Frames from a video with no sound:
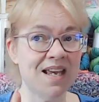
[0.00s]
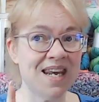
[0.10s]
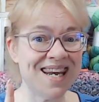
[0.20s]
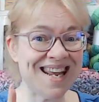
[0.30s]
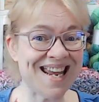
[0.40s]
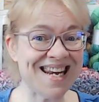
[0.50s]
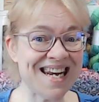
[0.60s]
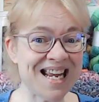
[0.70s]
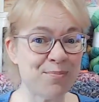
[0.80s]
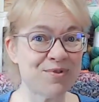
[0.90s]

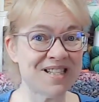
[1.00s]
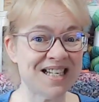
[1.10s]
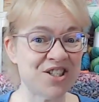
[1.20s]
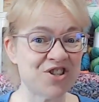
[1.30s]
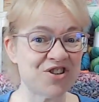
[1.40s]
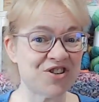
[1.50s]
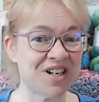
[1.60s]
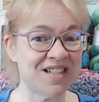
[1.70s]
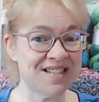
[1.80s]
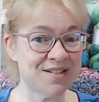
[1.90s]
99% sure I'm
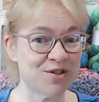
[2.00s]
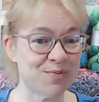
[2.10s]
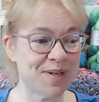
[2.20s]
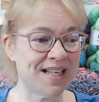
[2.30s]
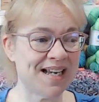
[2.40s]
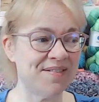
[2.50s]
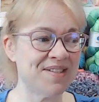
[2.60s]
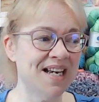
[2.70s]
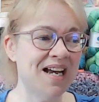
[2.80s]
going to still do my lives.